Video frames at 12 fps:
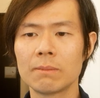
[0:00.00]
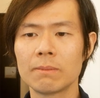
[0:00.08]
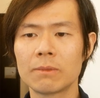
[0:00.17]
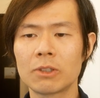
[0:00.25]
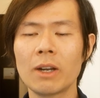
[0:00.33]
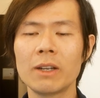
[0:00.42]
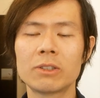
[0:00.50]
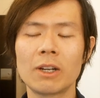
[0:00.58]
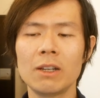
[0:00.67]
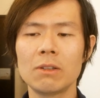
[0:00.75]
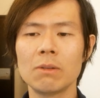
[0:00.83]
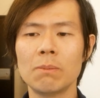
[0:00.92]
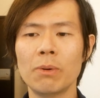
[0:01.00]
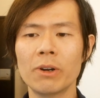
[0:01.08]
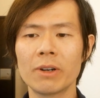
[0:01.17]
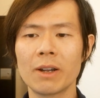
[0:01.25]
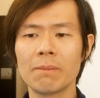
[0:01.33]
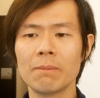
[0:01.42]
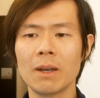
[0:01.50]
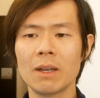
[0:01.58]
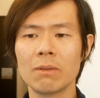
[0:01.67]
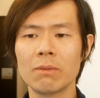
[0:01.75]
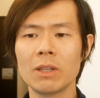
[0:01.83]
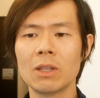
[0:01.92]
try to board up
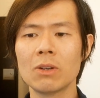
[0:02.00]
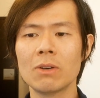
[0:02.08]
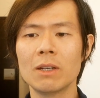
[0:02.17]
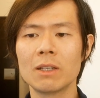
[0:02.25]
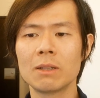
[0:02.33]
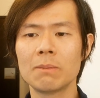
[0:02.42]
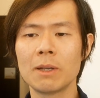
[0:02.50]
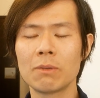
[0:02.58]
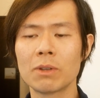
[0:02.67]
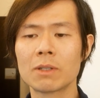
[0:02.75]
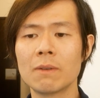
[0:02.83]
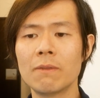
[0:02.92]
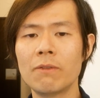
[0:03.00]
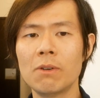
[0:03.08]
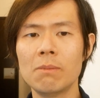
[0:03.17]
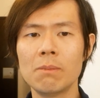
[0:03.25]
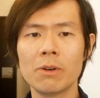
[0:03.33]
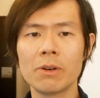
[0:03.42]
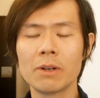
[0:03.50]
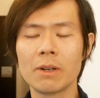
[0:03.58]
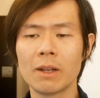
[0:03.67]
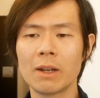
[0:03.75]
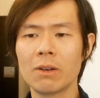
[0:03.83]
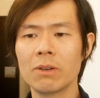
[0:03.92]
my window a little bit with some foam board,
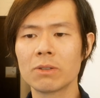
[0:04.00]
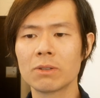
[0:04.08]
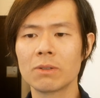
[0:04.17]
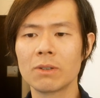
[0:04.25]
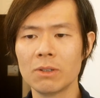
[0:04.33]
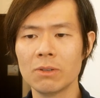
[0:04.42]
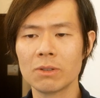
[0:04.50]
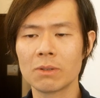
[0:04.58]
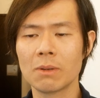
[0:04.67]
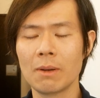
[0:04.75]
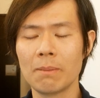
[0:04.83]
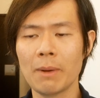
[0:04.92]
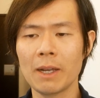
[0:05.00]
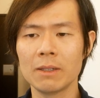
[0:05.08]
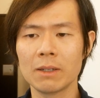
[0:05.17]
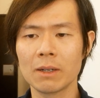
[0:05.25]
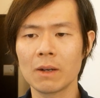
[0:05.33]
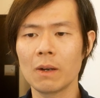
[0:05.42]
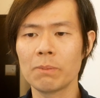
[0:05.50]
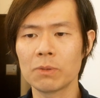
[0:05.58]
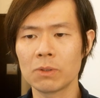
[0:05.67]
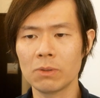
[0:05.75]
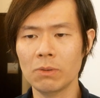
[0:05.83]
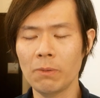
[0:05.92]
and I also used binder clips
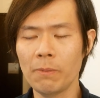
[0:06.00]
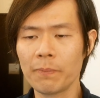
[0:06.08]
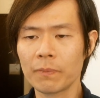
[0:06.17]
to